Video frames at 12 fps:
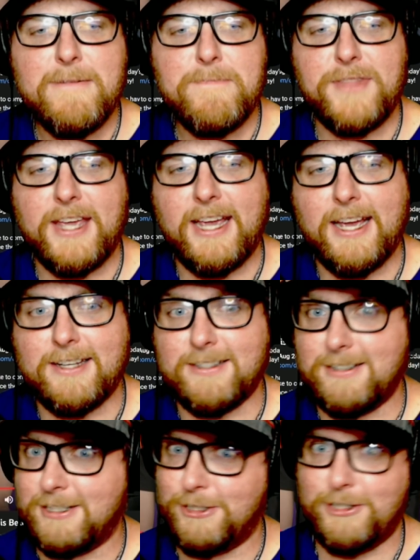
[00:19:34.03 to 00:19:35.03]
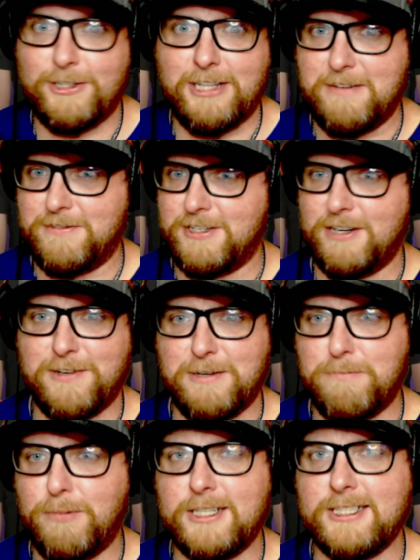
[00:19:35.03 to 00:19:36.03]
and clearly have
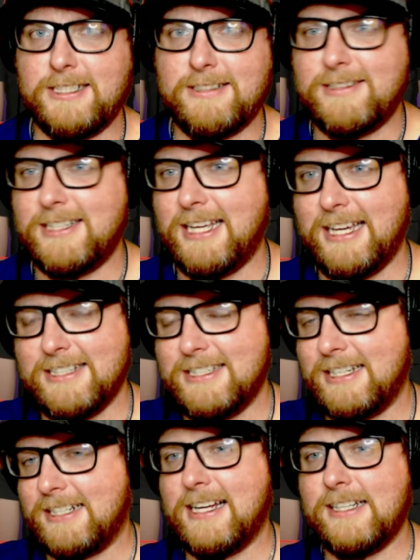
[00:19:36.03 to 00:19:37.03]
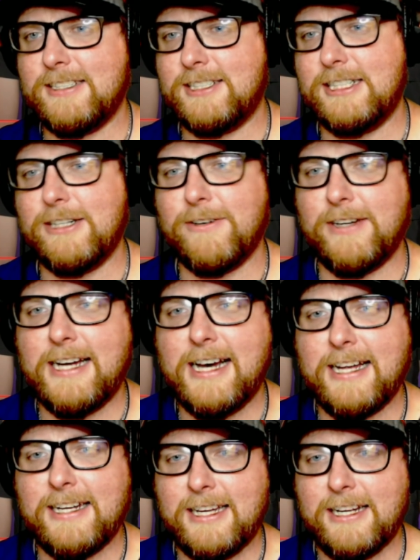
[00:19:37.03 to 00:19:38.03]
different budgets and technology going
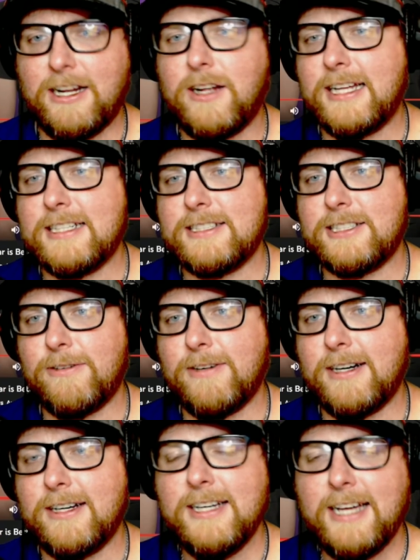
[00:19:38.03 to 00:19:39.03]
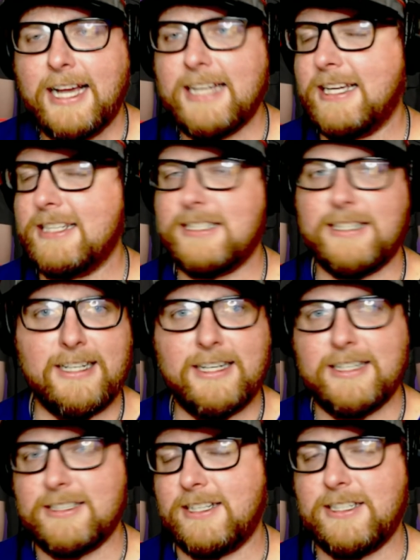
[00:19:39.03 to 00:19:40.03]
on and all that. So uh, it, it's it
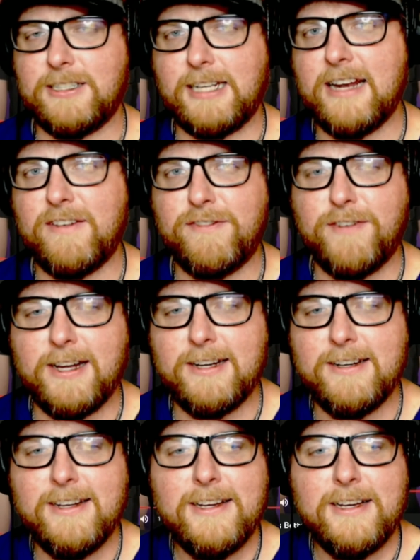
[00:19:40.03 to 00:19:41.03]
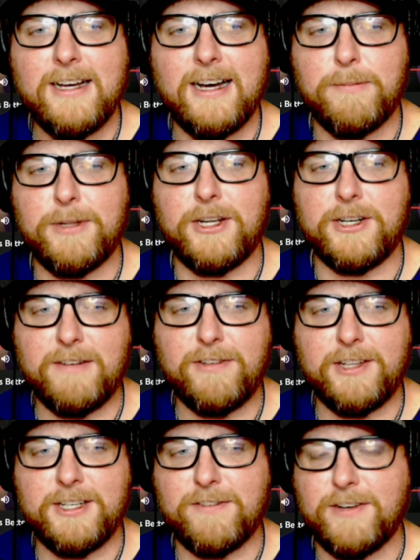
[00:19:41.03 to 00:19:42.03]
is it's kind of fun, uh, but they're
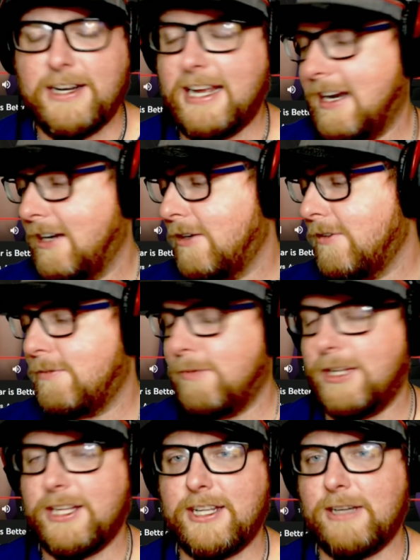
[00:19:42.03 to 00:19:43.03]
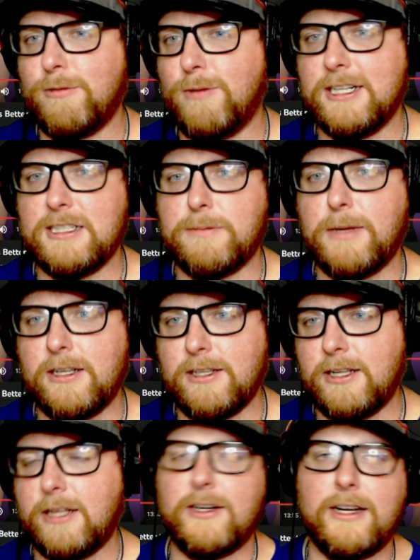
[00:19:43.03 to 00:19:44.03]
definitely different. And I don't really think one is better
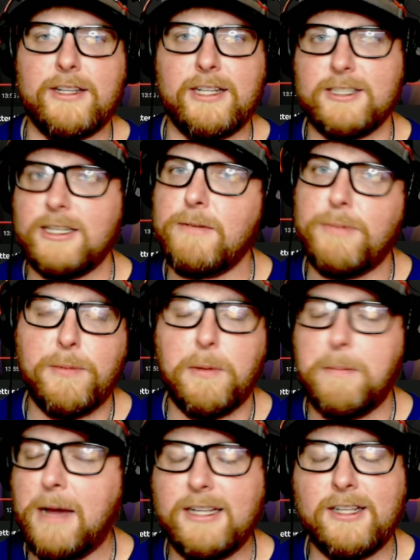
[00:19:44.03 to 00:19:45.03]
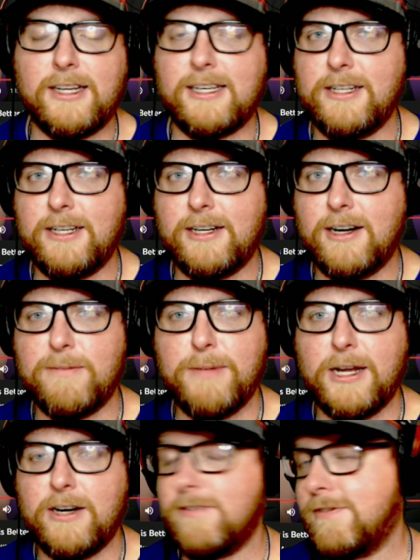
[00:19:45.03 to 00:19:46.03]
than the other. I think some people might like IndyCar
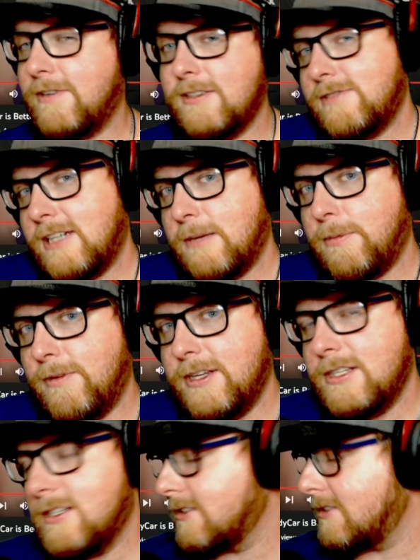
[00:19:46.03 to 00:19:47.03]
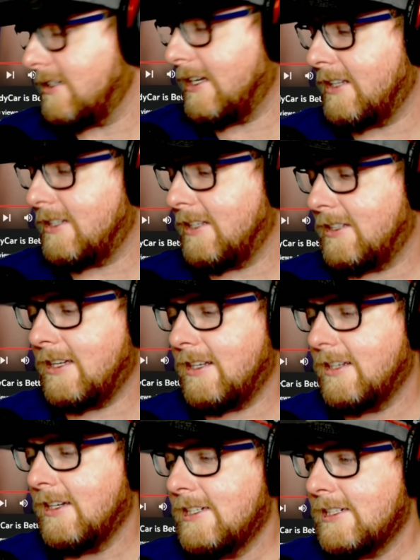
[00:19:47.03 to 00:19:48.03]
better for a couple of reasons, and I think
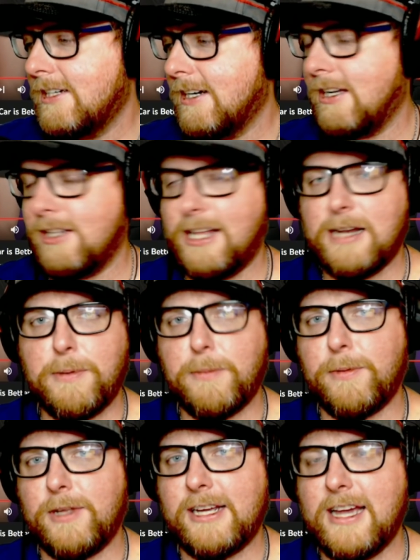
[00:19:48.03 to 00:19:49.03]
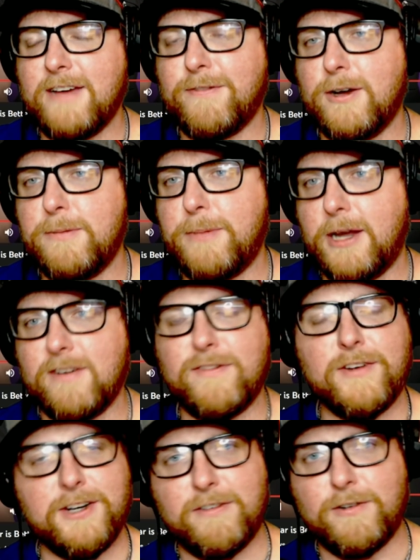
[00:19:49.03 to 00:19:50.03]
that uh, a lot of people like F1 better
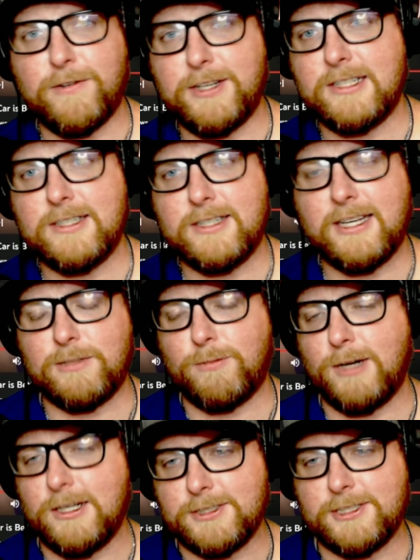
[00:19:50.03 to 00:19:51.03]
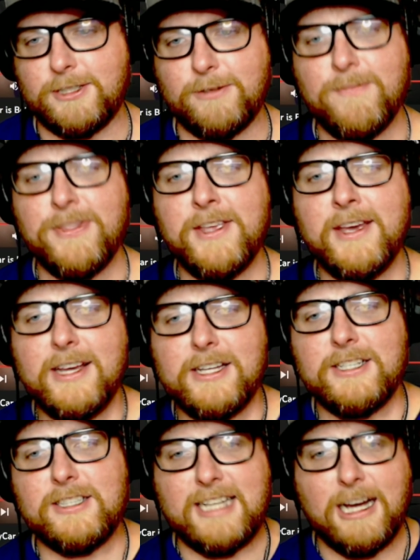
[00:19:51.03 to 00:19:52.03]
for different reasons as well. So
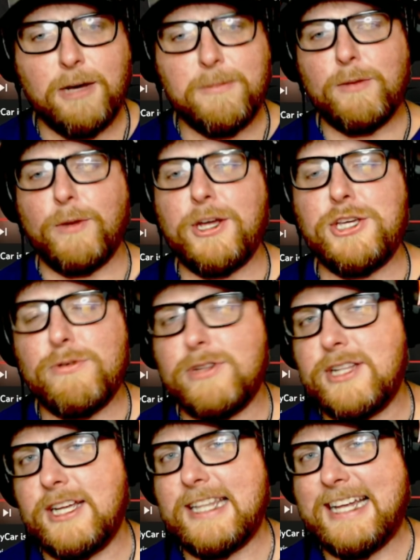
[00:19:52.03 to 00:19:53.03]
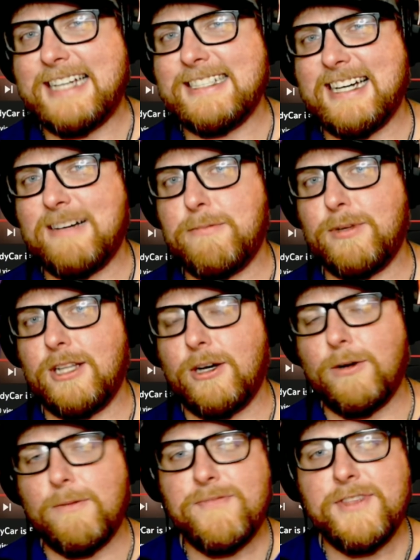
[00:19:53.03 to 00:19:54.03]
tell me what you think of that down
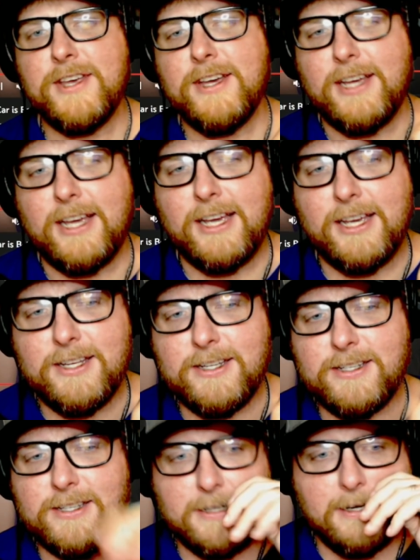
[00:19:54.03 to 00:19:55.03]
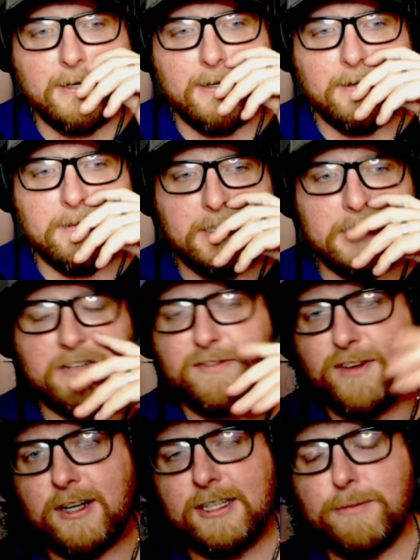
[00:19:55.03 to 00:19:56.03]
below. Is uh, this a
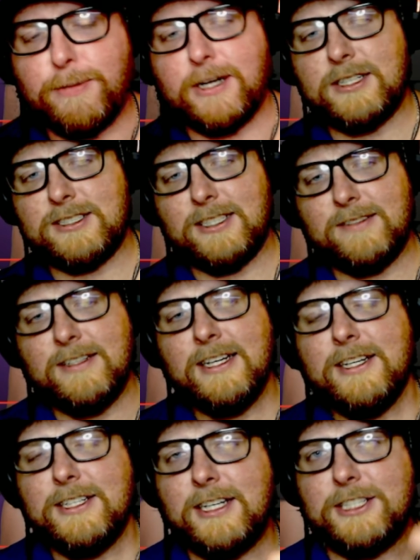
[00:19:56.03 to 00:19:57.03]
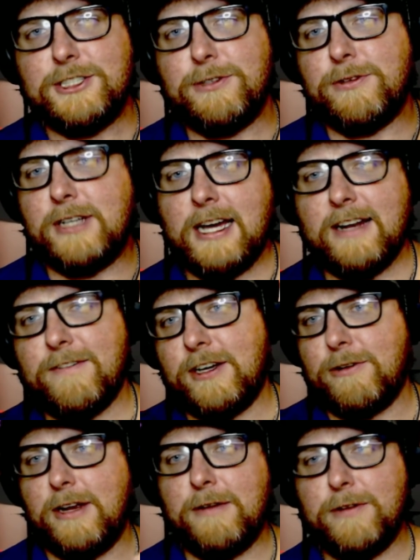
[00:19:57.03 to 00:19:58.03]
fun comparison? Uh, do you kind of
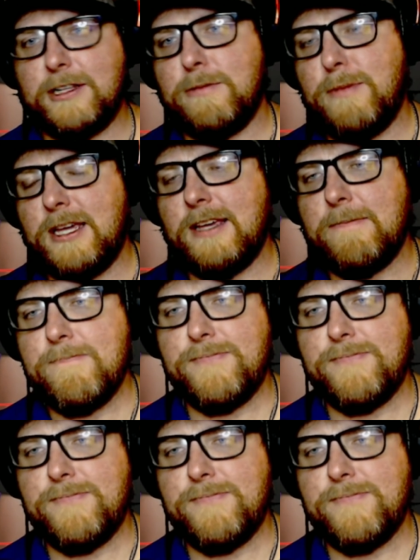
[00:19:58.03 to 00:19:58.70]
agree with me